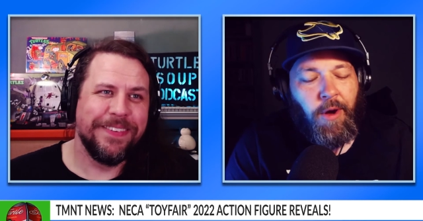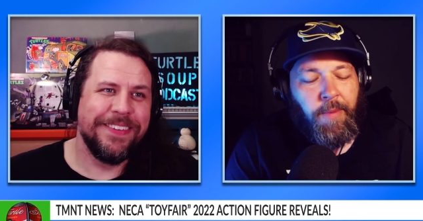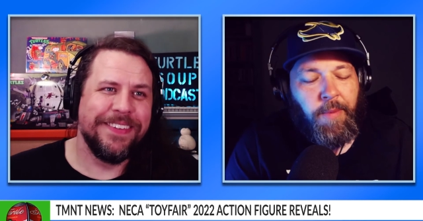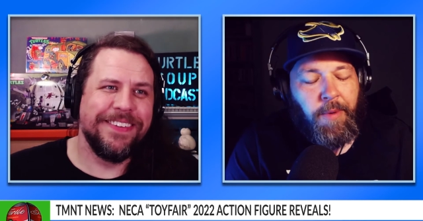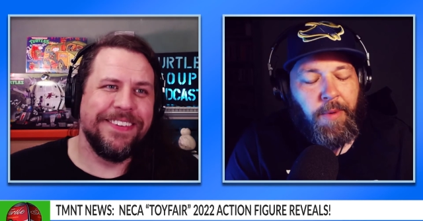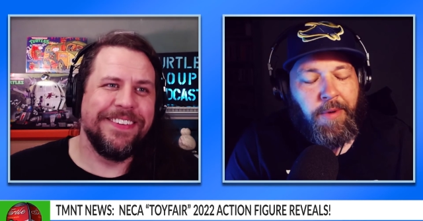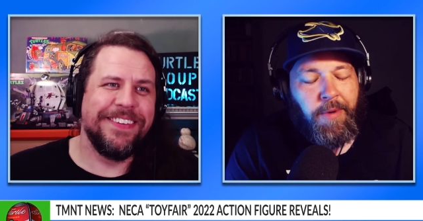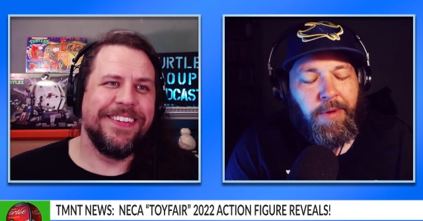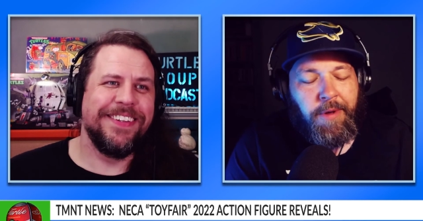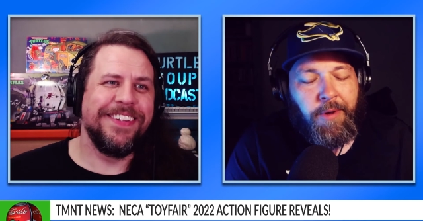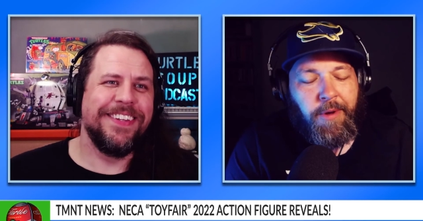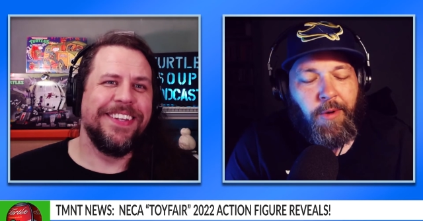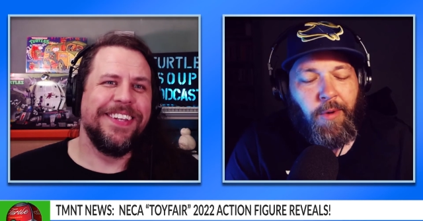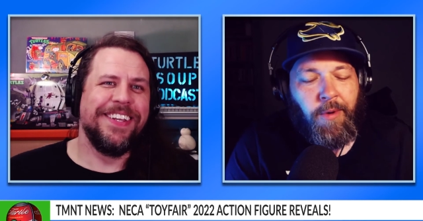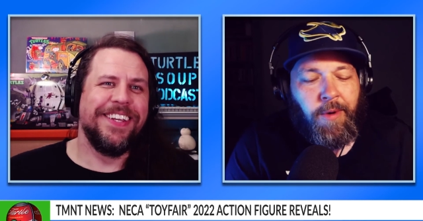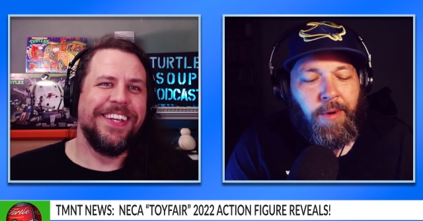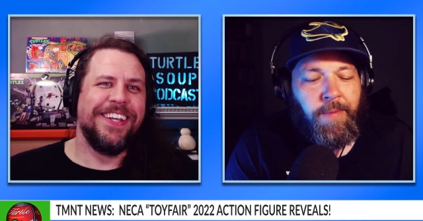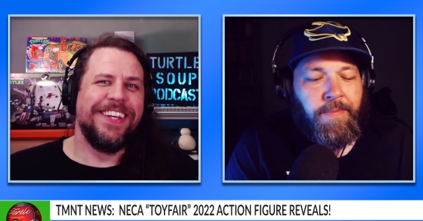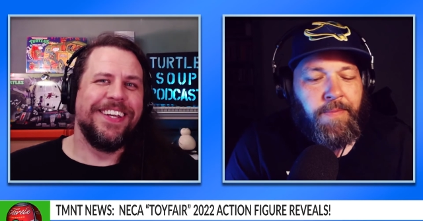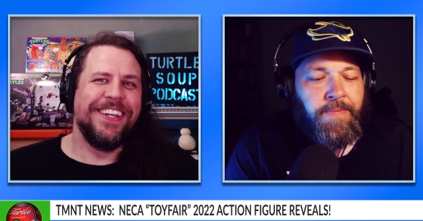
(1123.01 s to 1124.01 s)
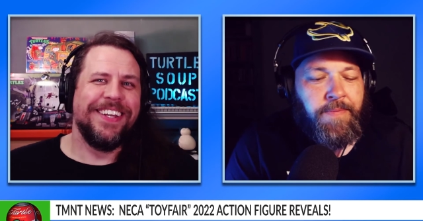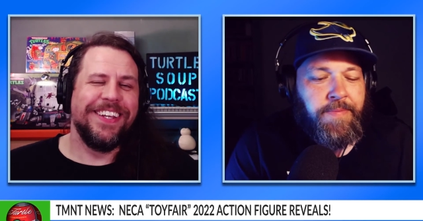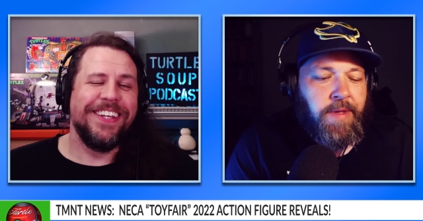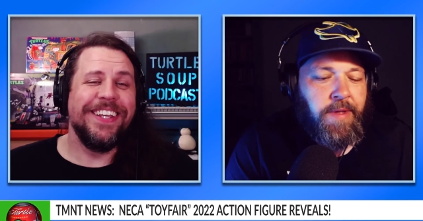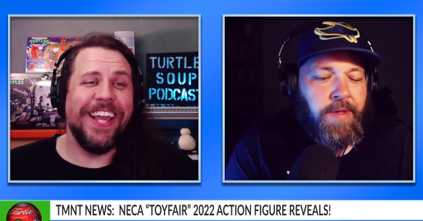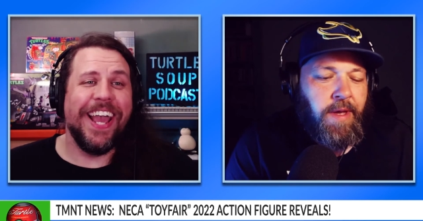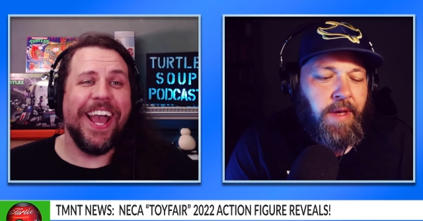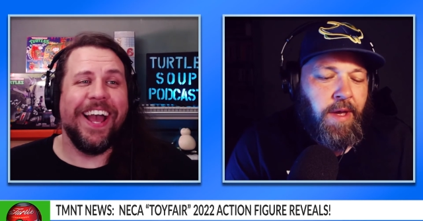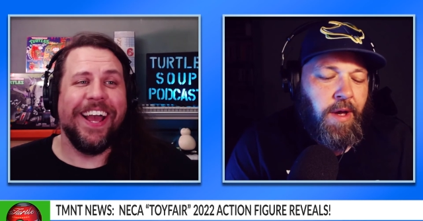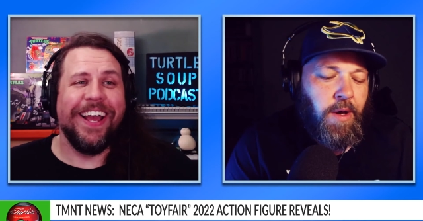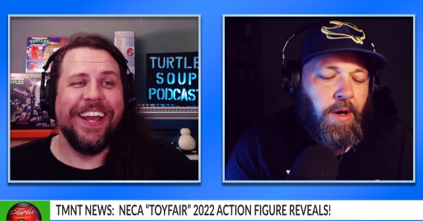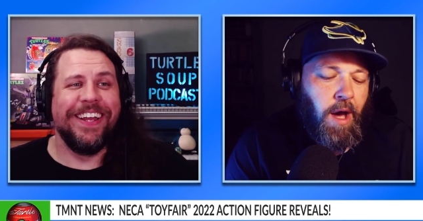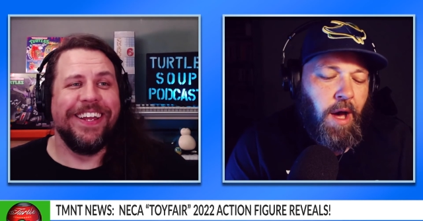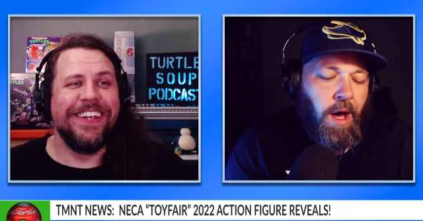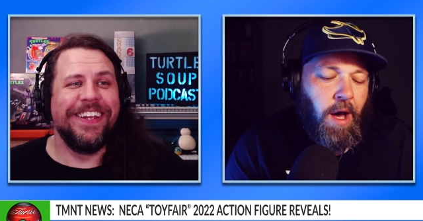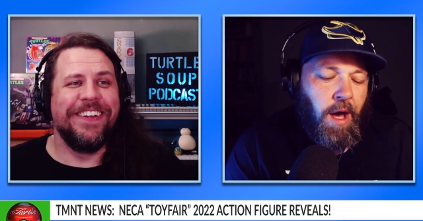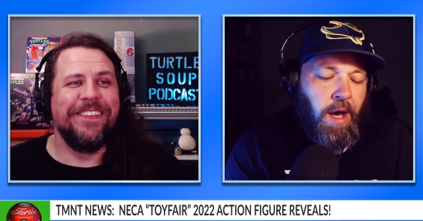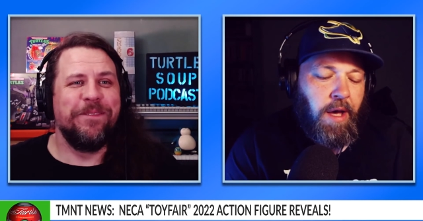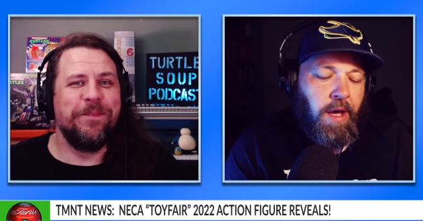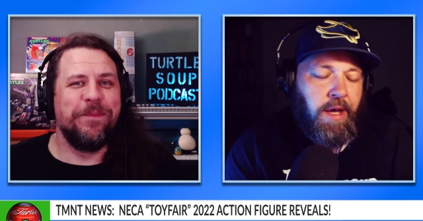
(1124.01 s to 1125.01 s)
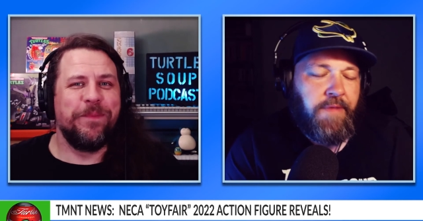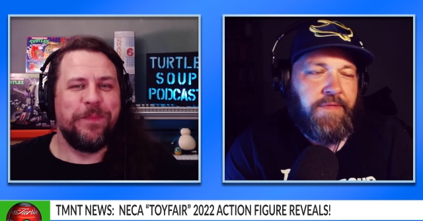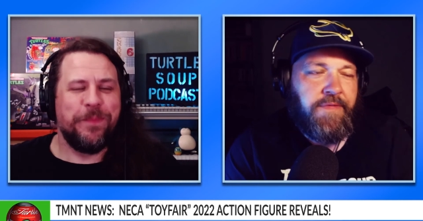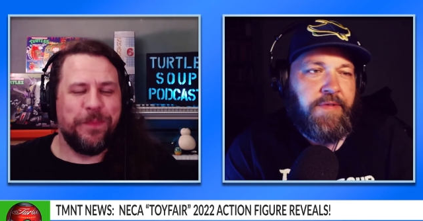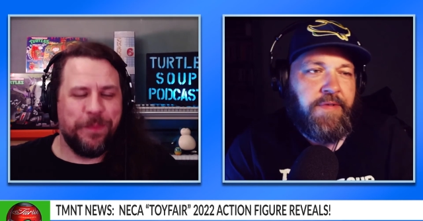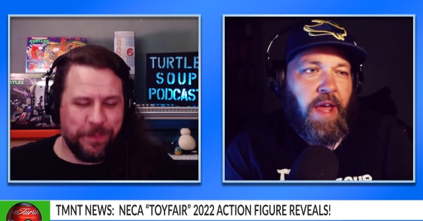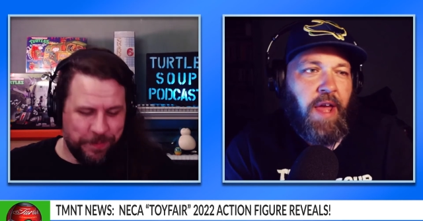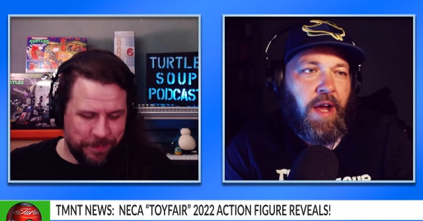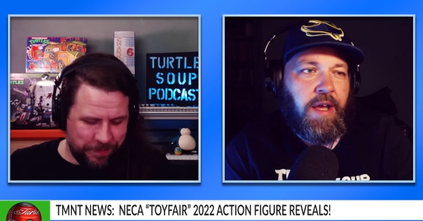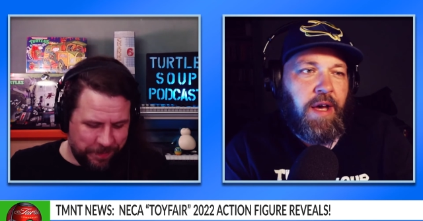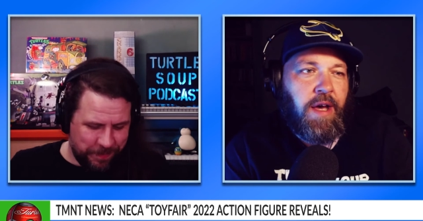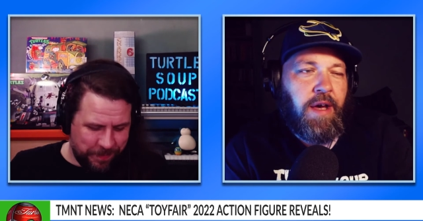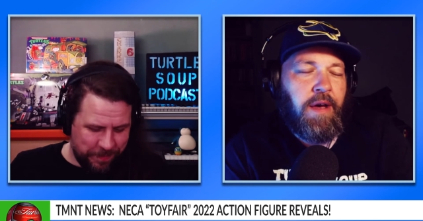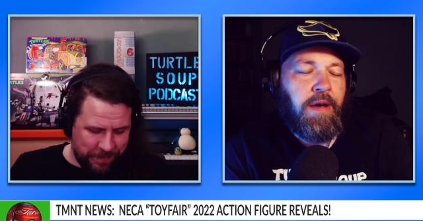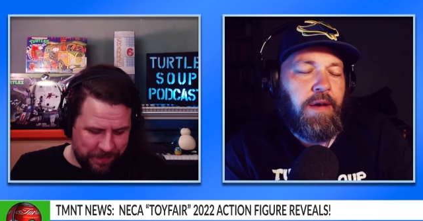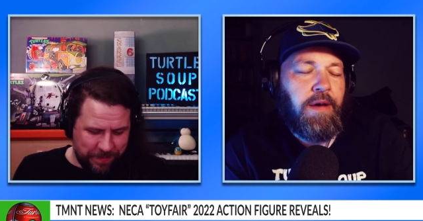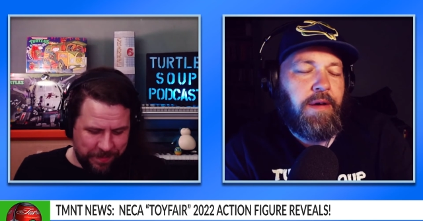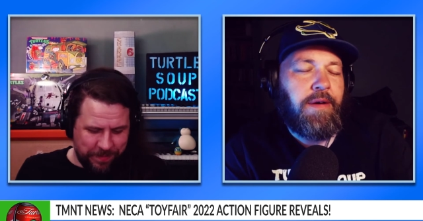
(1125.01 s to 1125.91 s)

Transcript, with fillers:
Speaker 1: it'd be really cool. Yeah. Uh, if NECA,